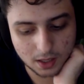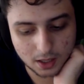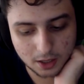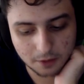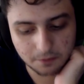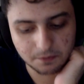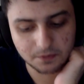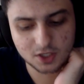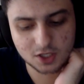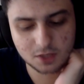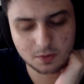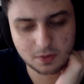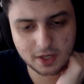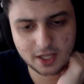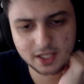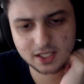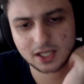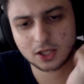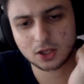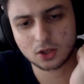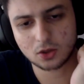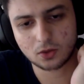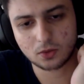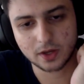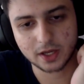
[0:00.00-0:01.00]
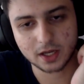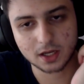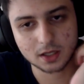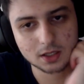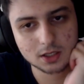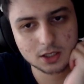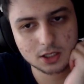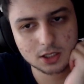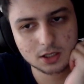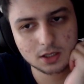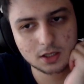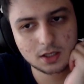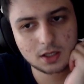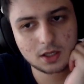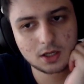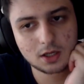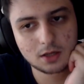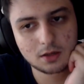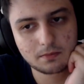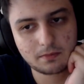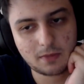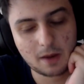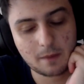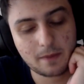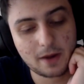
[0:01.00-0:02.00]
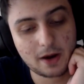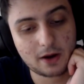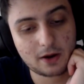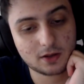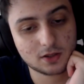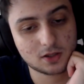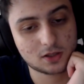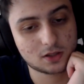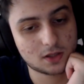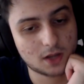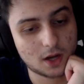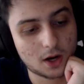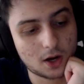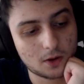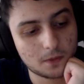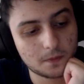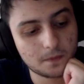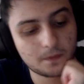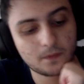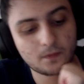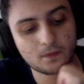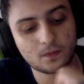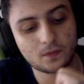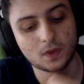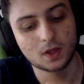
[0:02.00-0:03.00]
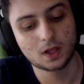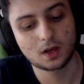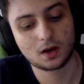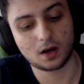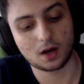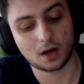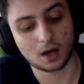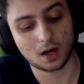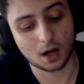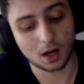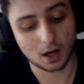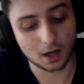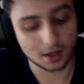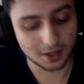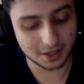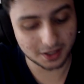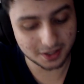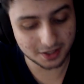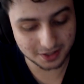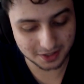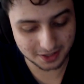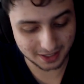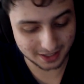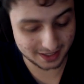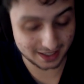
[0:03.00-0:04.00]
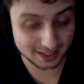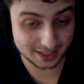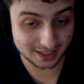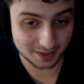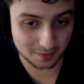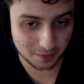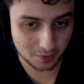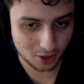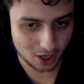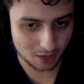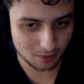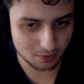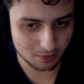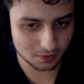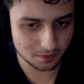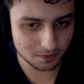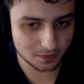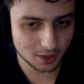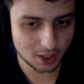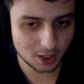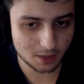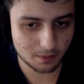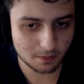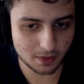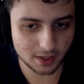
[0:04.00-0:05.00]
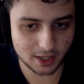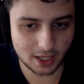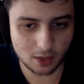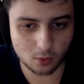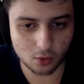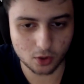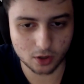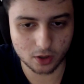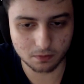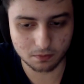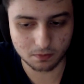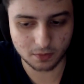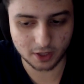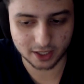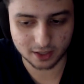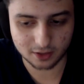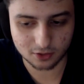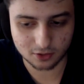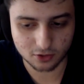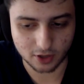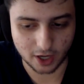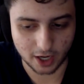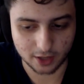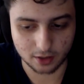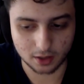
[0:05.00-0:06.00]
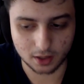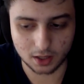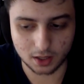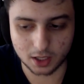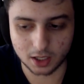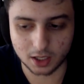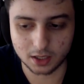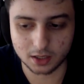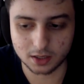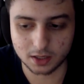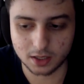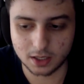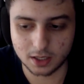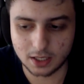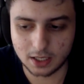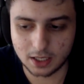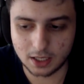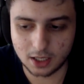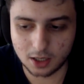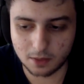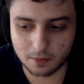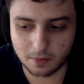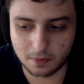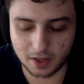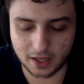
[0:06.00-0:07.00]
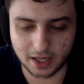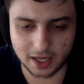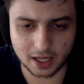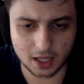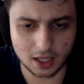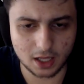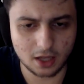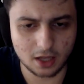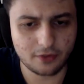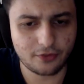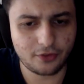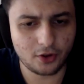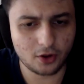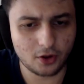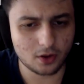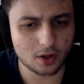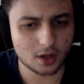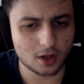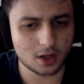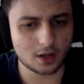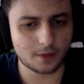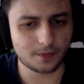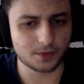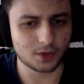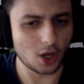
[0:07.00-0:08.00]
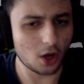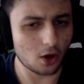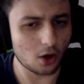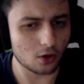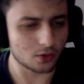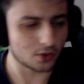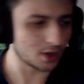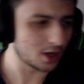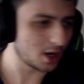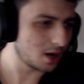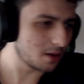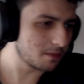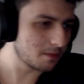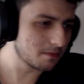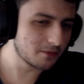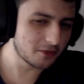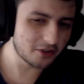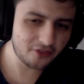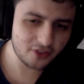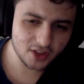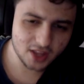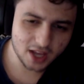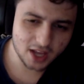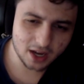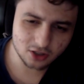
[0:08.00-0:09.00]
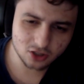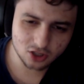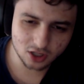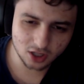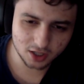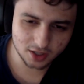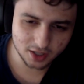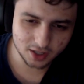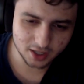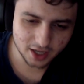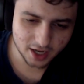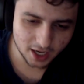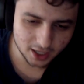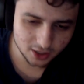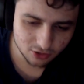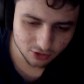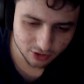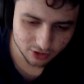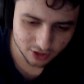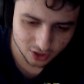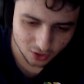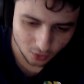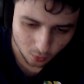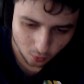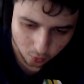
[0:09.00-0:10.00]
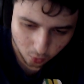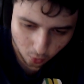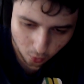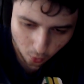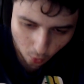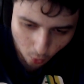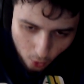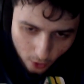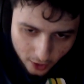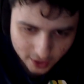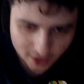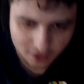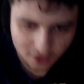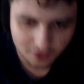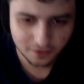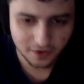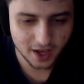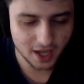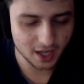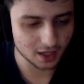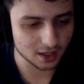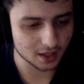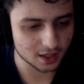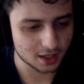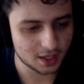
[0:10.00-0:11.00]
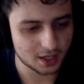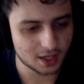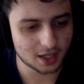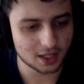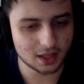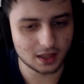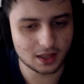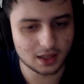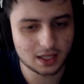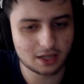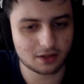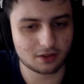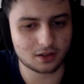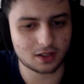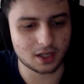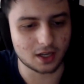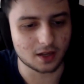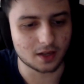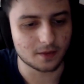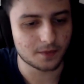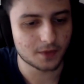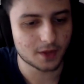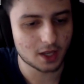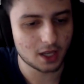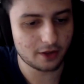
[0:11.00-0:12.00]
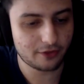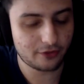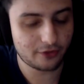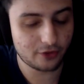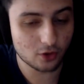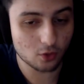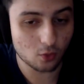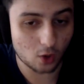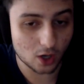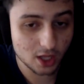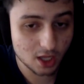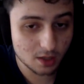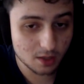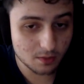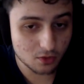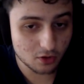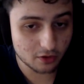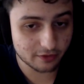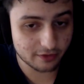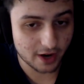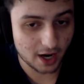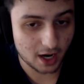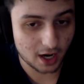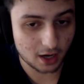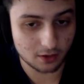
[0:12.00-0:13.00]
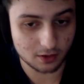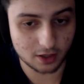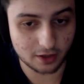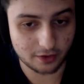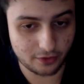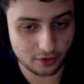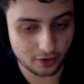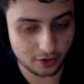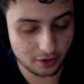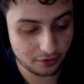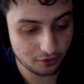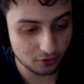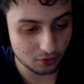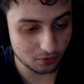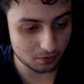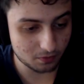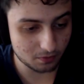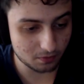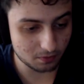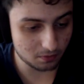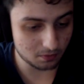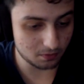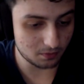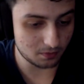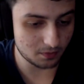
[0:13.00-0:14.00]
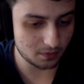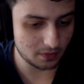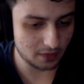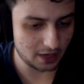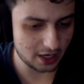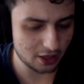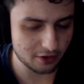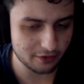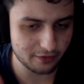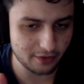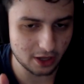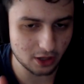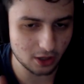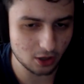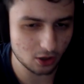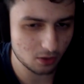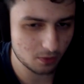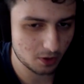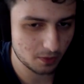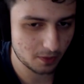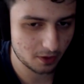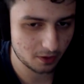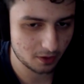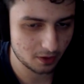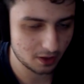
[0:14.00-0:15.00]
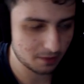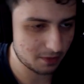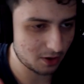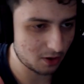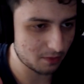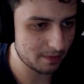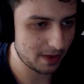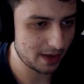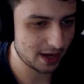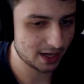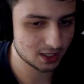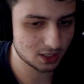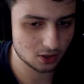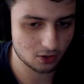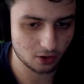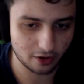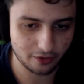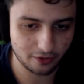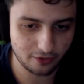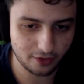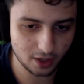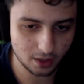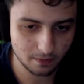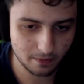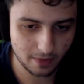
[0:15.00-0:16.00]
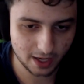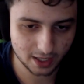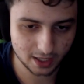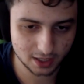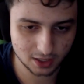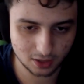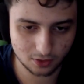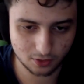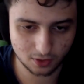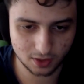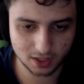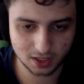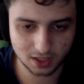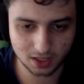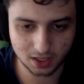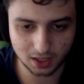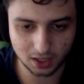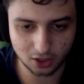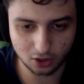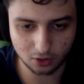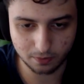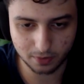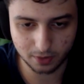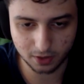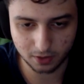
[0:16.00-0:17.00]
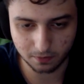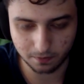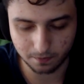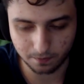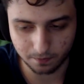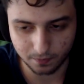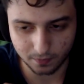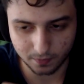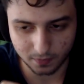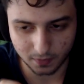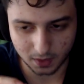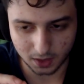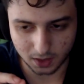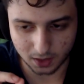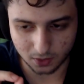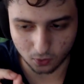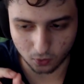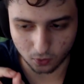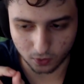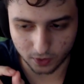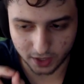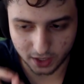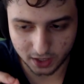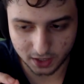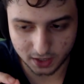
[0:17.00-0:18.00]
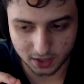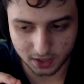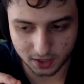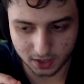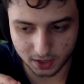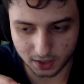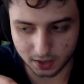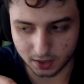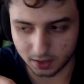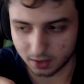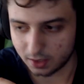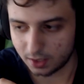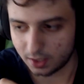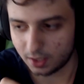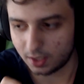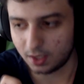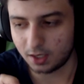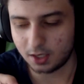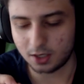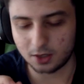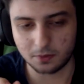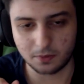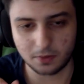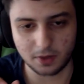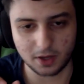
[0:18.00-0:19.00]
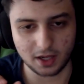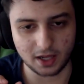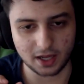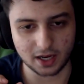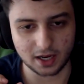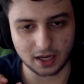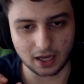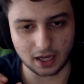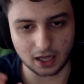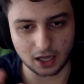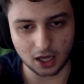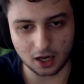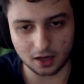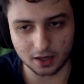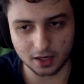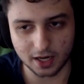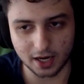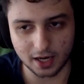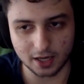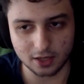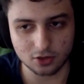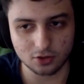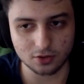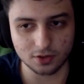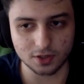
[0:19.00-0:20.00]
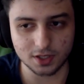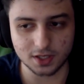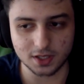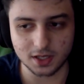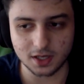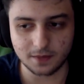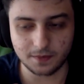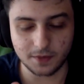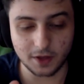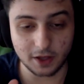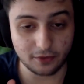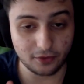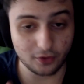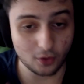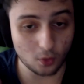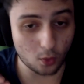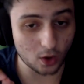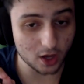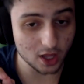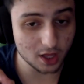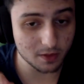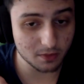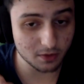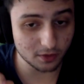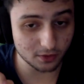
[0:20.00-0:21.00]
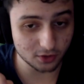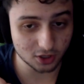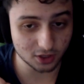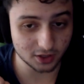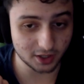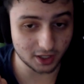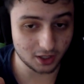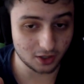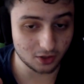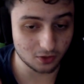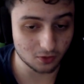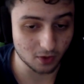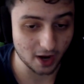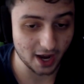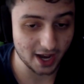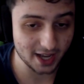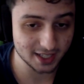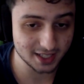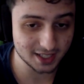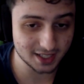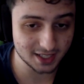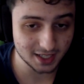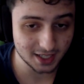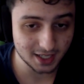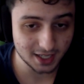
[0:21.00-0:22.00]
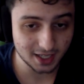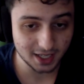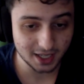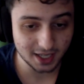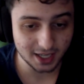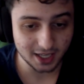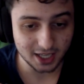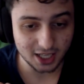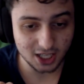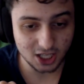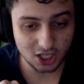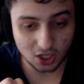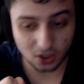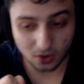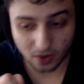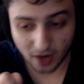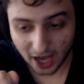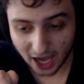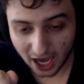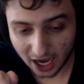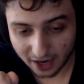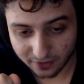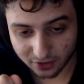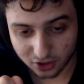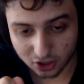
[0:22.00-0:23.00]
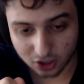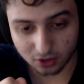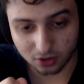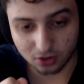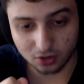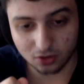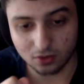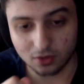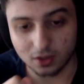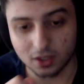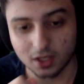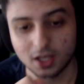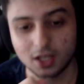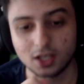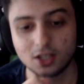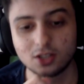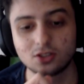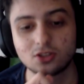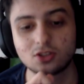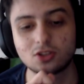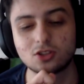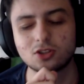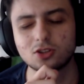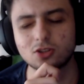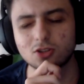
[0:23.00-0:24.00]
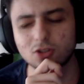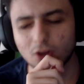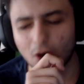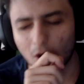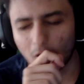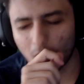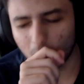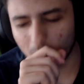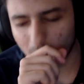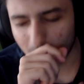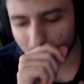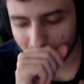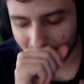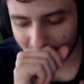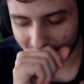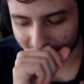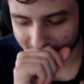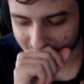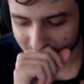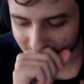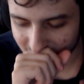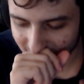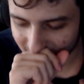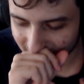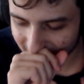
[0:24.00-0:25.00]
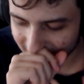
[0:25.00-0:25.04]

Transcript: just because I know English. My parents don't. That's a problem. But they were like trying to learn. But like, dude, moving out to other countries is the worst thing. Literally, if you want to move out, I don't know about Mexico. I think Mexico is a little bit easier. But like a lot of countries, if you want to move to the US, you have to do so much.